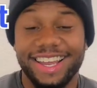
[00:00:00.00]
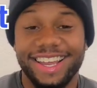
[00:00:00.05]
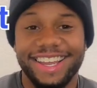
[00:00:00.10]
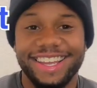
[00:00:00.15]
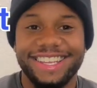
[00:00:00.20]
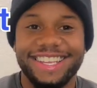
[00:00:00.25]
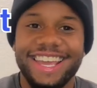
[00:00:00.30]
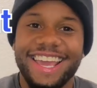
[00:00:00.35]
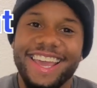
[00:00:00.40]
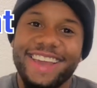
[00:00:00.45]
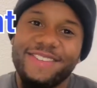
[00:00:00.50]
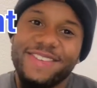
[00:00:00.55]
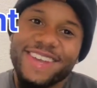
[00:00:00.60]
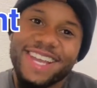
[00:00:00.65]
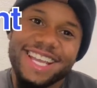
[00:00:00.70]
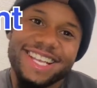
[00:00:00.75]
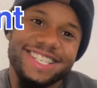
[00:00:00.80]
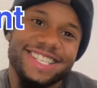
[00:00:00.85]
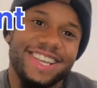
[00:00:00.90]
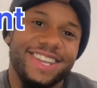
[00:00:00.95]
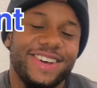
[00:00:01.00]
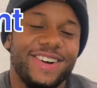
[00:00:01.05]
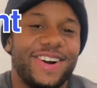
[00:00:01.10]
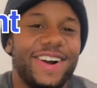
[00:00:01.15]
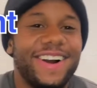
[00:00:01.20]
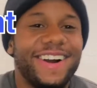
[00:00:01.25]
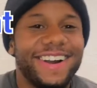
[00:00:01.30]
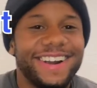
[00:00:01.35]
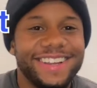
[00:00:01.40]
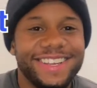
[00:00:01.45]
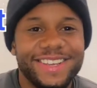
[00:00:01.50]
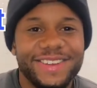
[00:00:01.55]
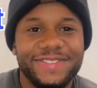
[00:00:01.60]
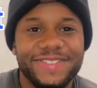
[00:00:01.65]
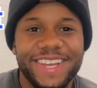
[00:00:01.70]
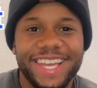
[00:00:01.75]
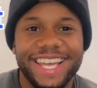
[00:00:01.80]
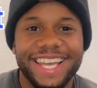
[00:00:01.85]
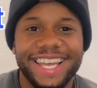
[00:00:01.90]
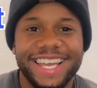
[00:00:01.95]
yeah, we get to a little
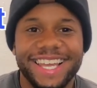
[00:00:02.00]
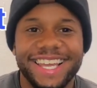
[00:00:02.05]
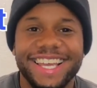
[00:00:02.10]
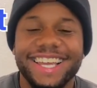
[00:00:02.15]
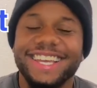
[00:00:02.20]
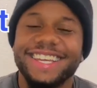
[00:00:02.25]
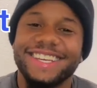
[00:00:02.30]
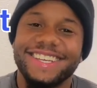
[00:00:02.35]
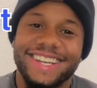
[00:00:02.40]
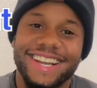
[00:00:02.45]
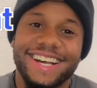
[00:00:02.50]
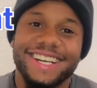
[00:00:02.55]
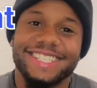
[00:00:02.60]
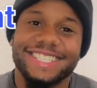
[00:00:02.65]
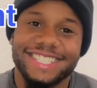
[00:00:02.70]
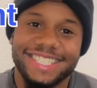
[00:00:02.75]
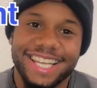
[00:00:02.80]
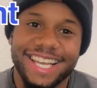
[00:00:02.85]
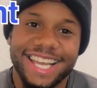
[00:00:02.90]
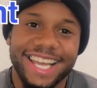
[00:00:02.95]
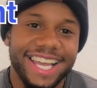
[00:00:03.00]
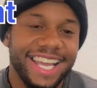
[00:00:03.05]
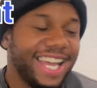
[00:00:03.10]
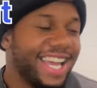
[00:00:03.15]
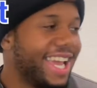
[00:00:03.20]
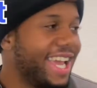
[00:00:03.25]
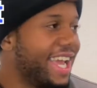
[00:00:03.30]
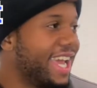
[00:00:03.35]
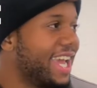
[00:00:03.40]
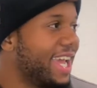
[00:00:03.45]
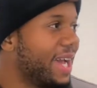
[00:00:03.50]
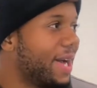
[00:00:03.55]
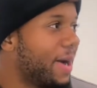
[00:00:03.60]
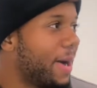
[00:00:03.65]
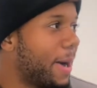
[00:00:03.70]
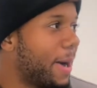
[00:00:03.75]
argument, you know what I'm saying, and